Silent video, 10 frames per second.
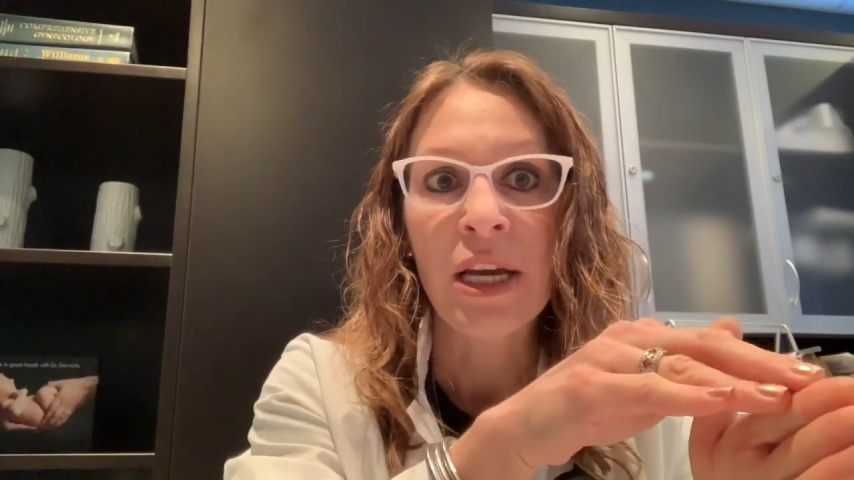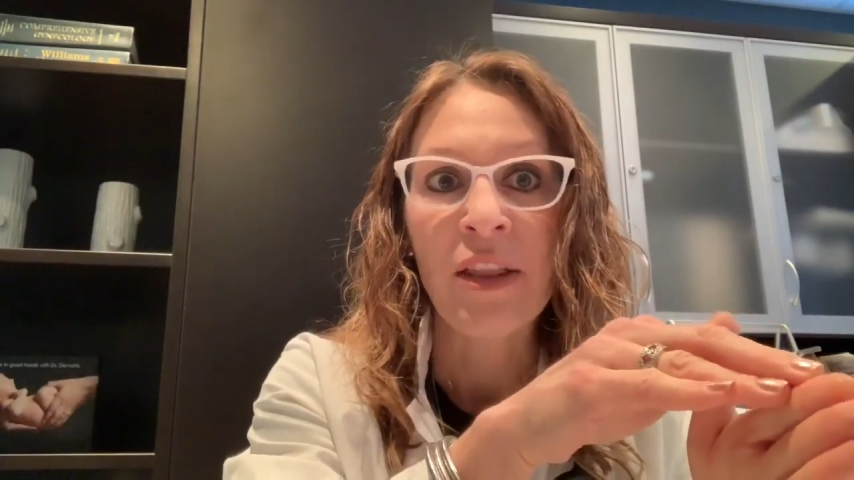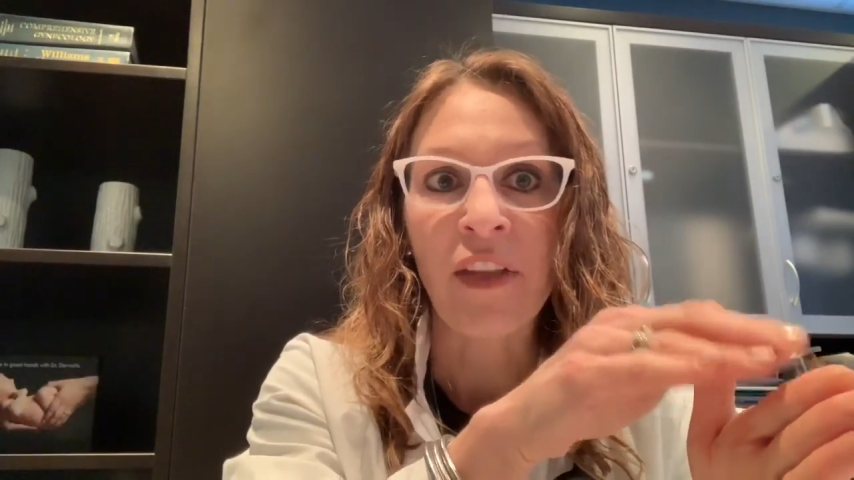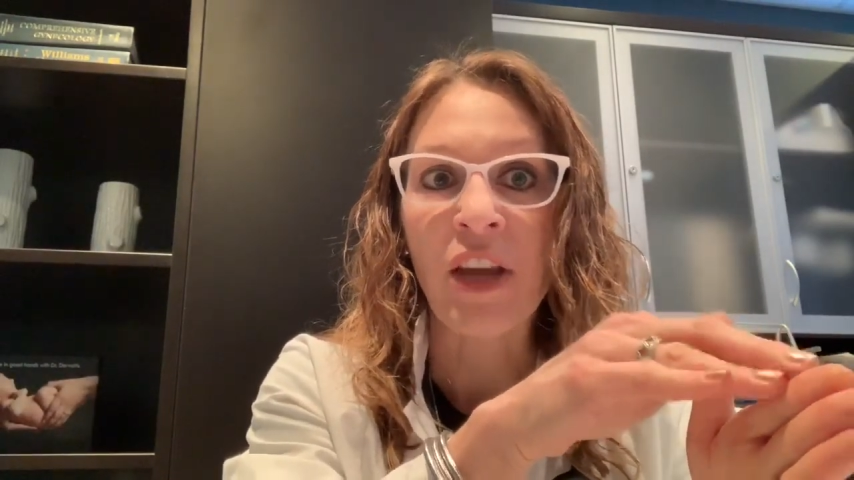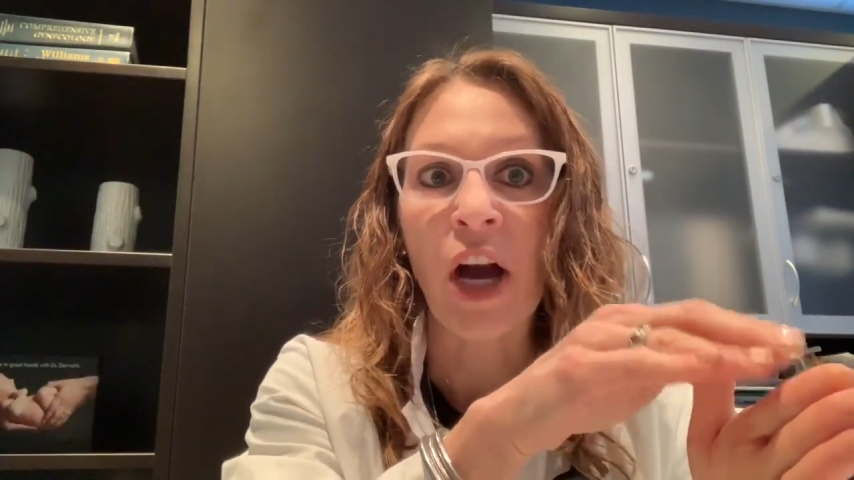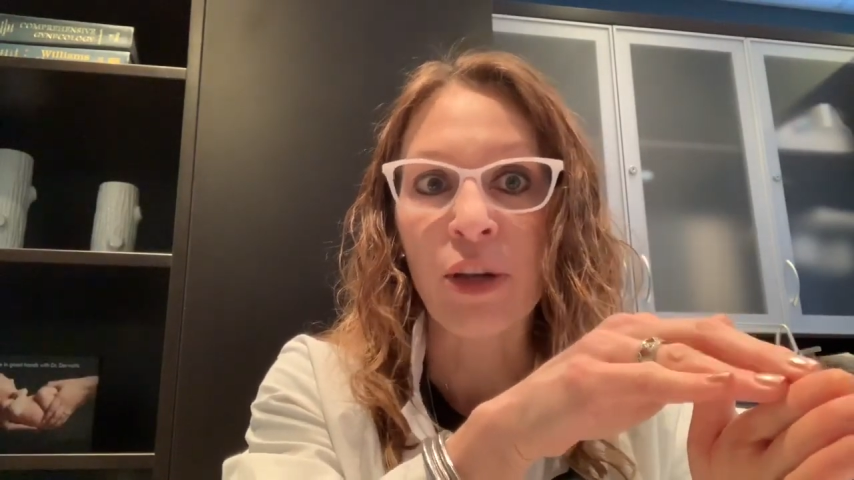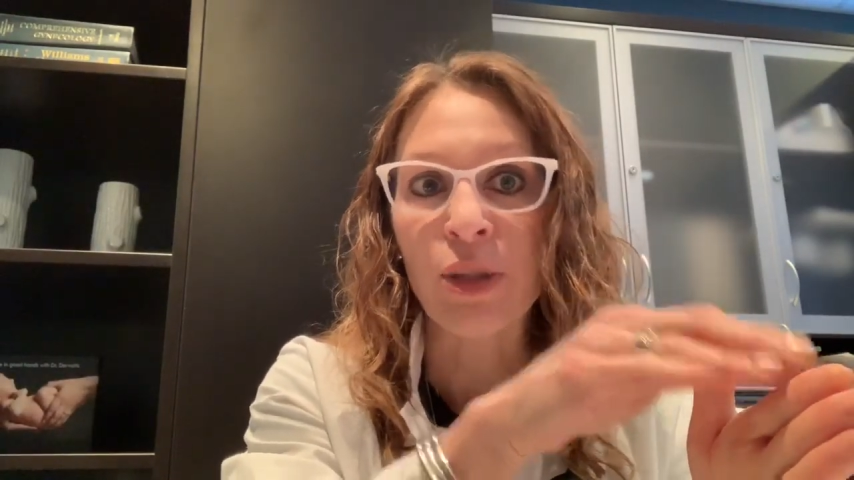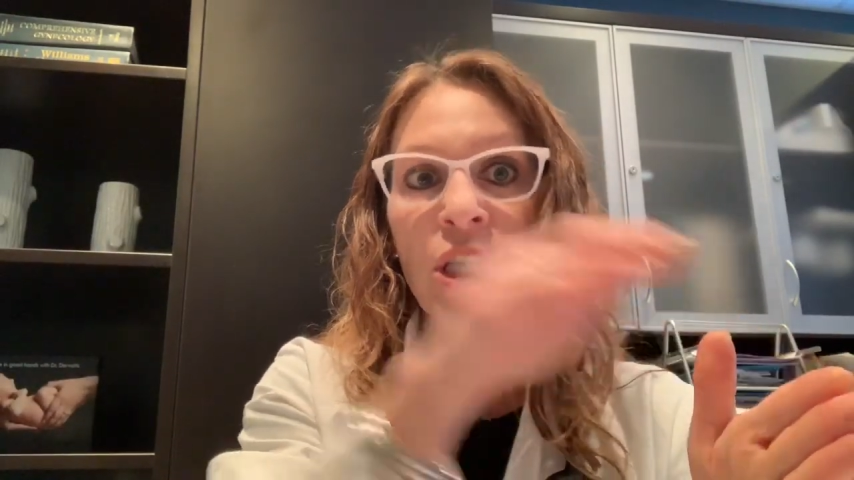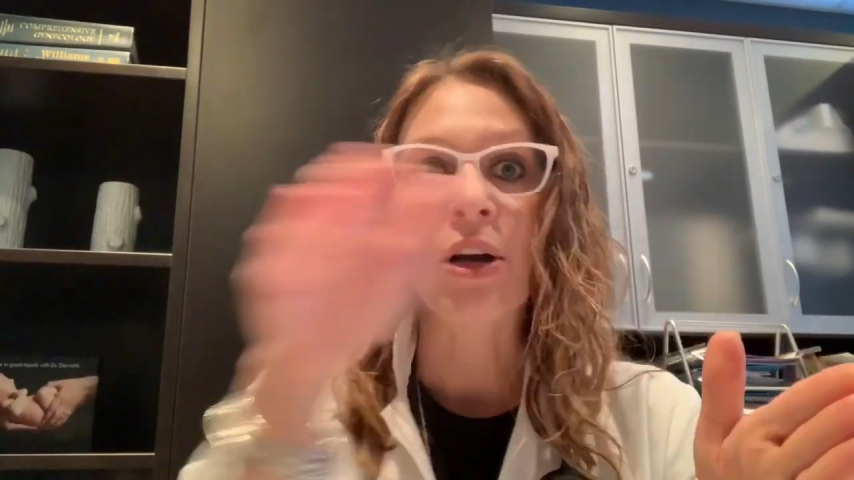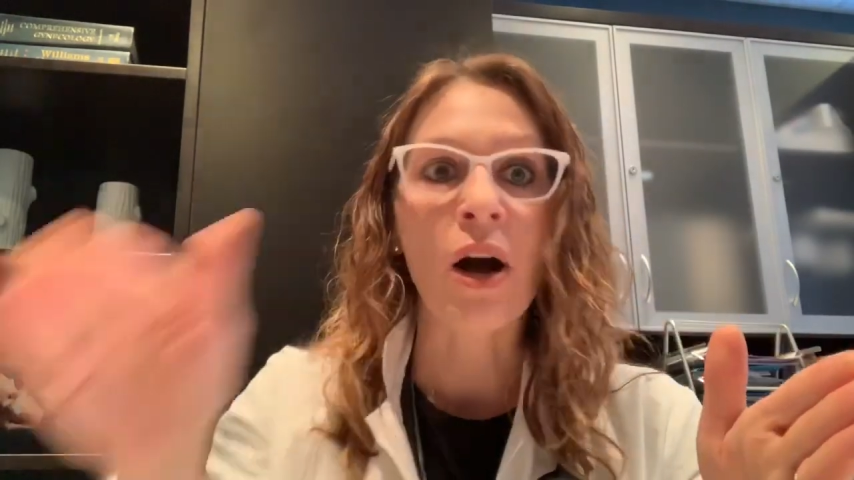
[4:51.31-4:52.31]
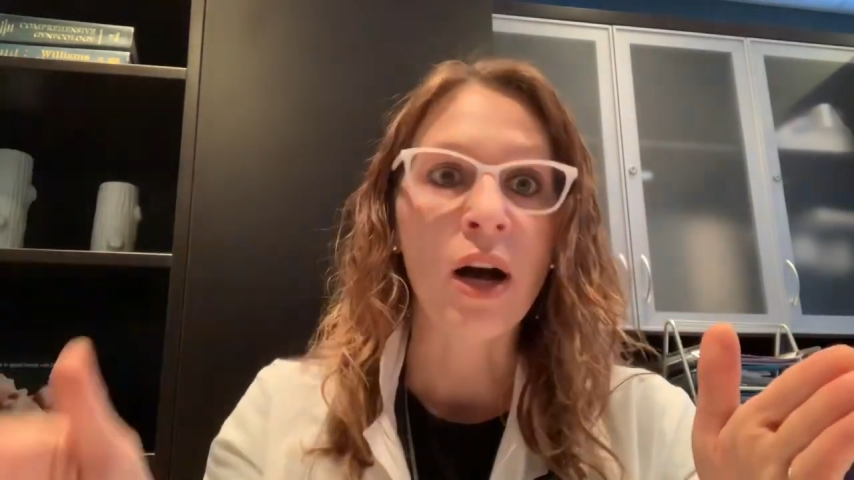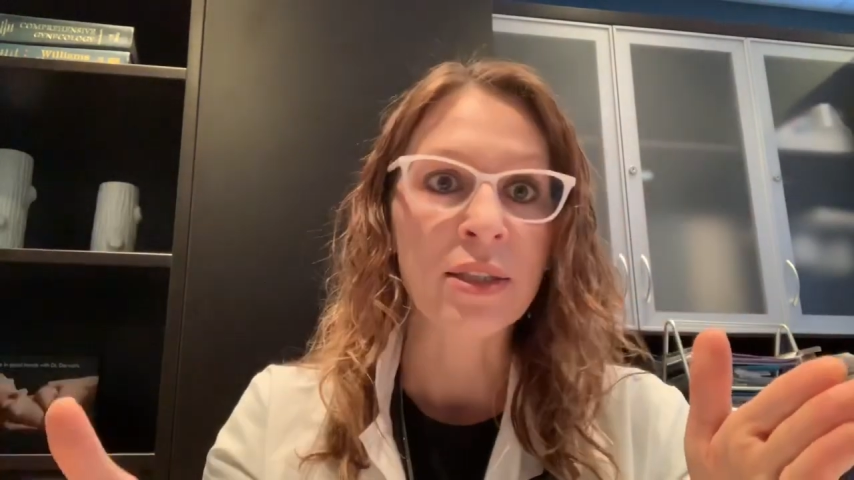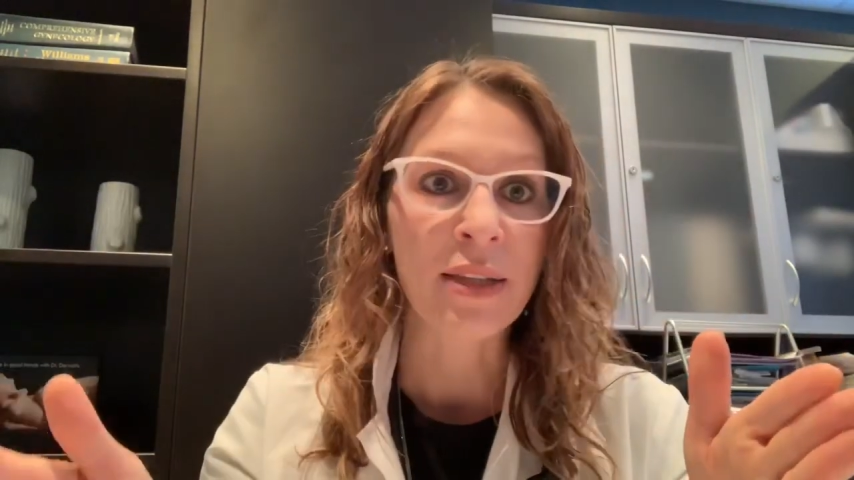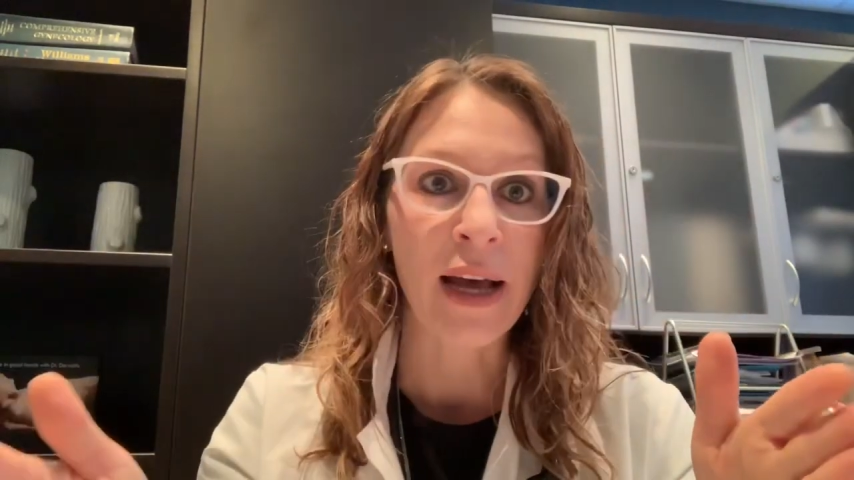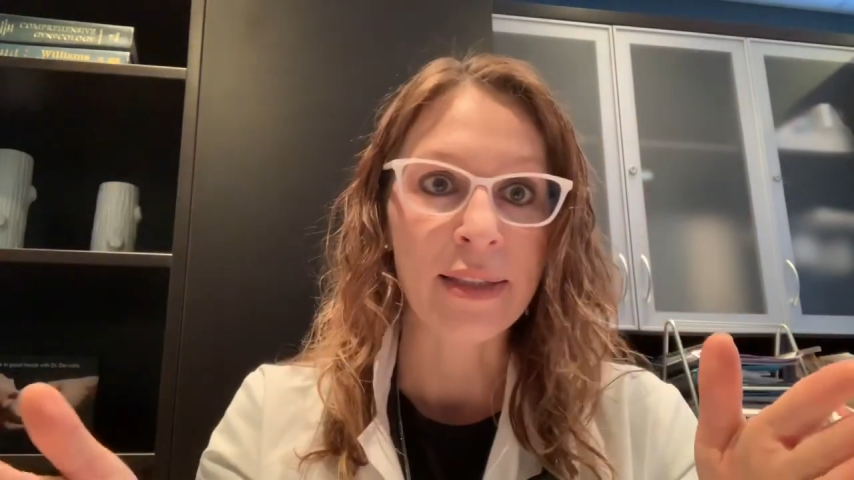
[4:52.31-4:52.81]
that the IUD
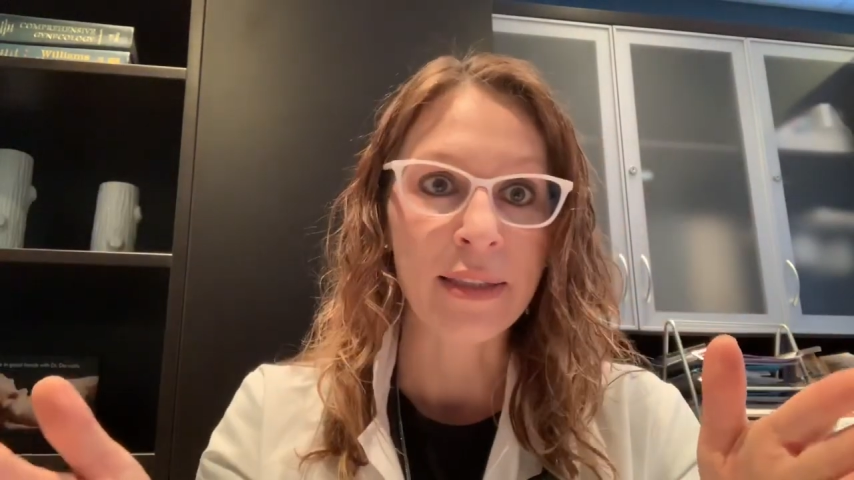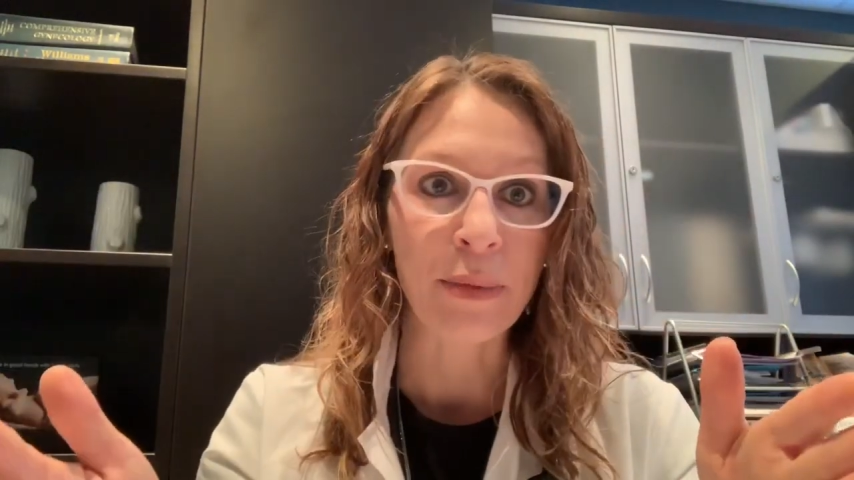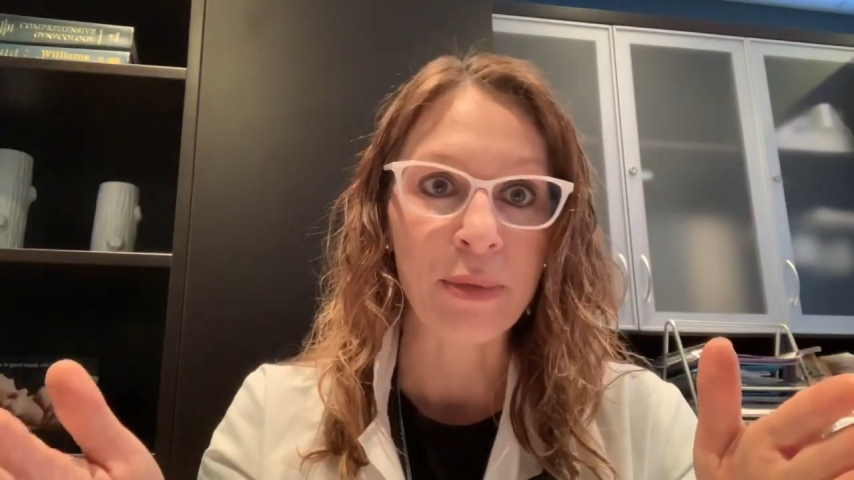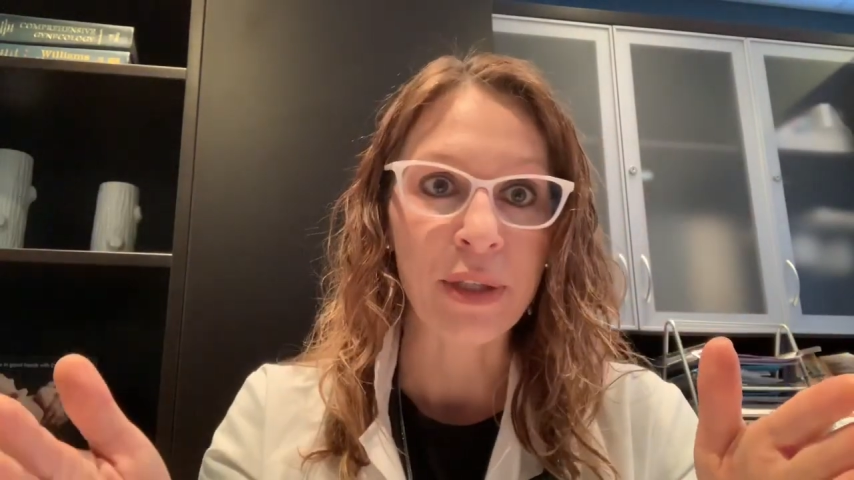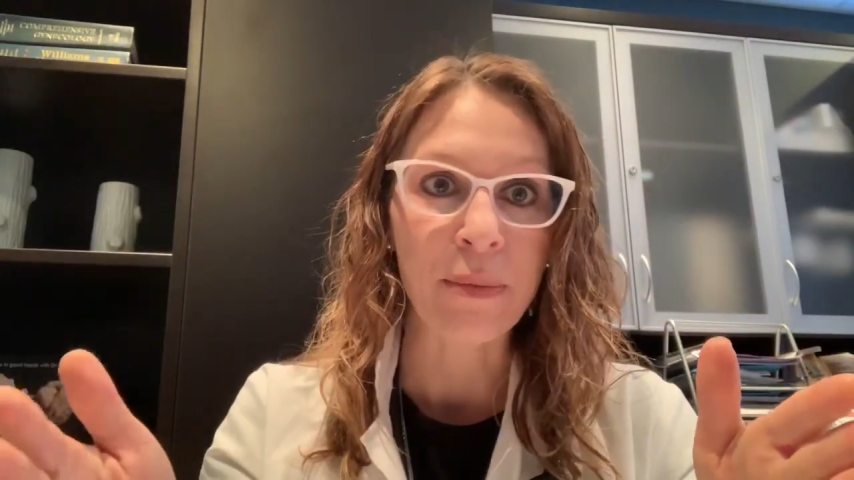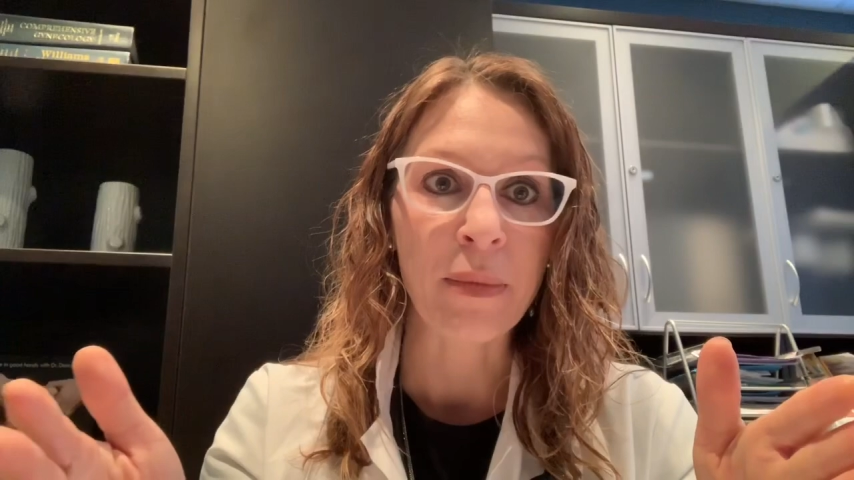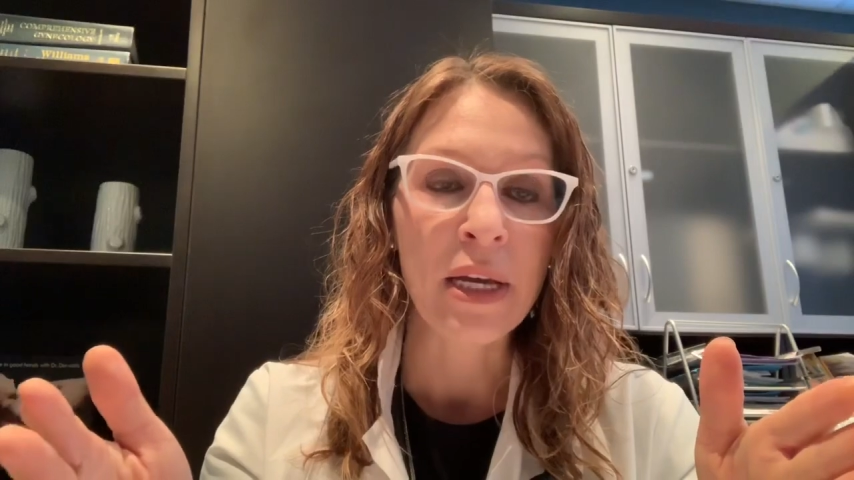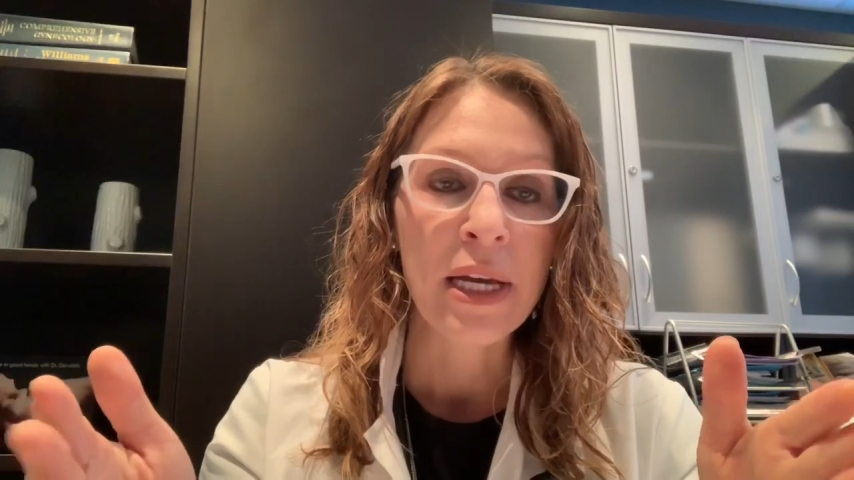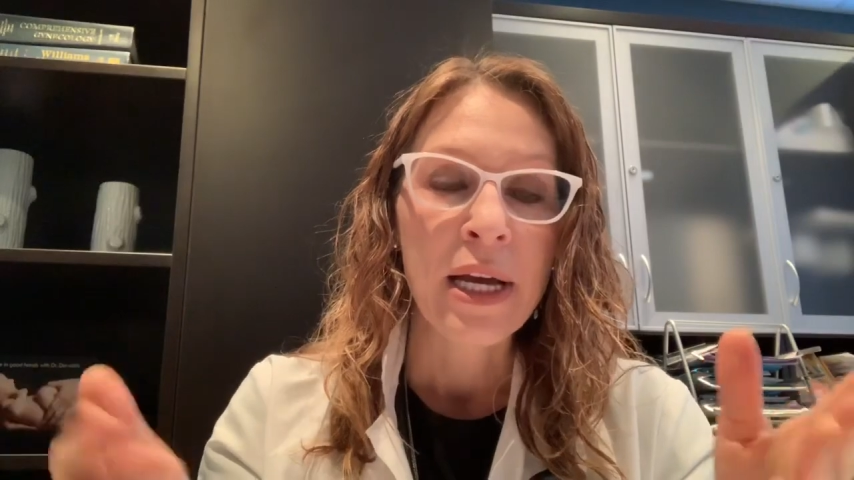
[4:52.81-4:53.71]
caused that symptom.